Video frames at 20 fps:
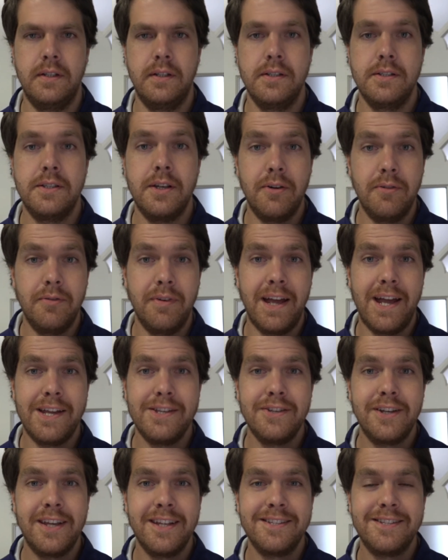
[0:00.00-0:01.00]
So, as
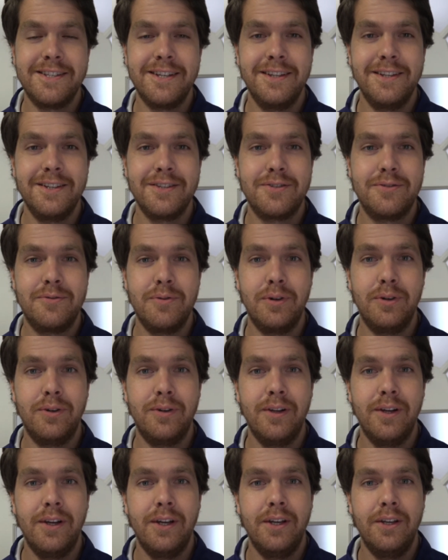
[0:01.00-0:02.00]
you can see in this
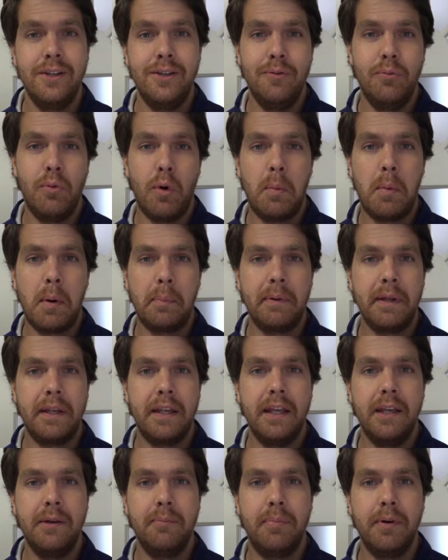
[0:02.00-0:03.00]
drill, you warm up the
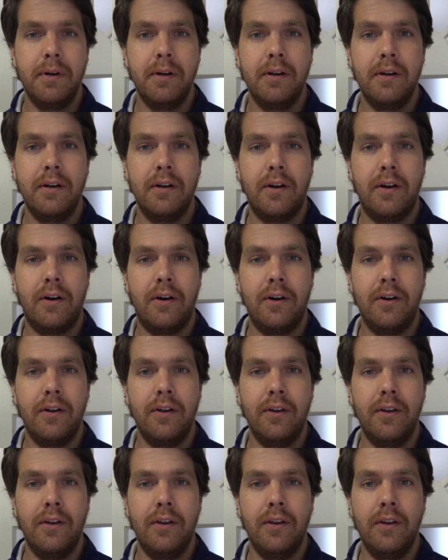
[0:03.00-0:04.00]
keeper
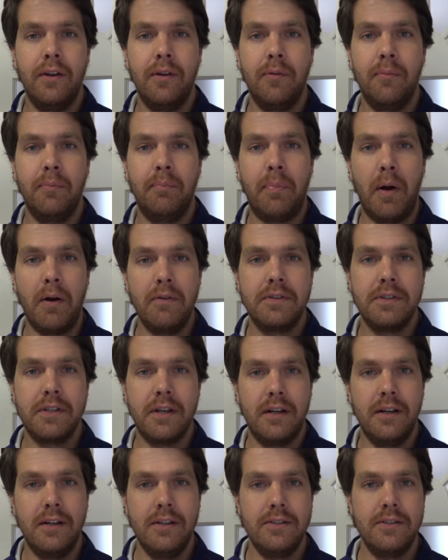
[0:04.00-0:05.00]
on both
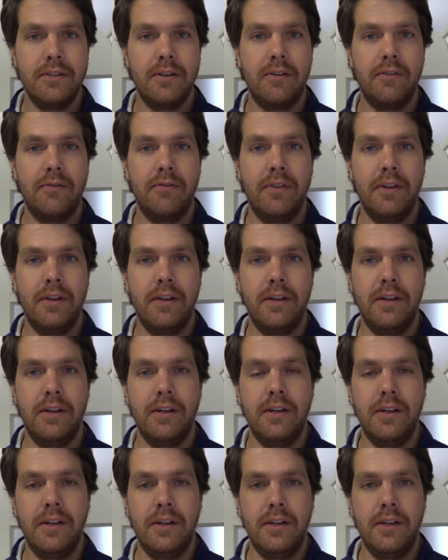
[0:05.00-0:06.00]
sides of
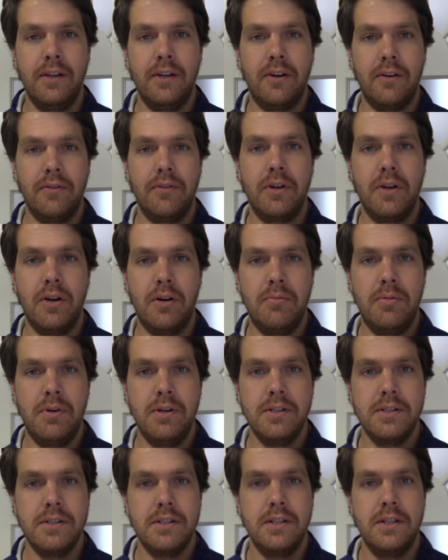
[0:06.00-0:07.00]
the goal
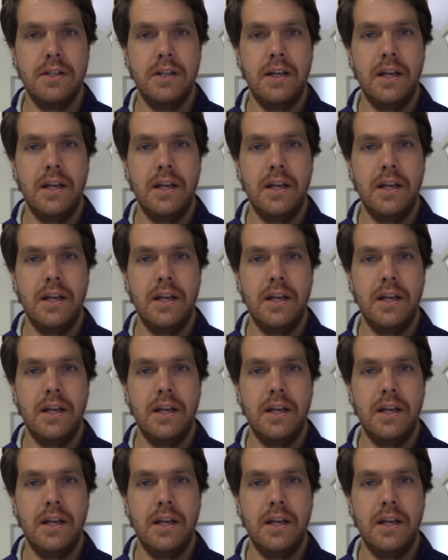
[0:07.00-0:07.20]
box,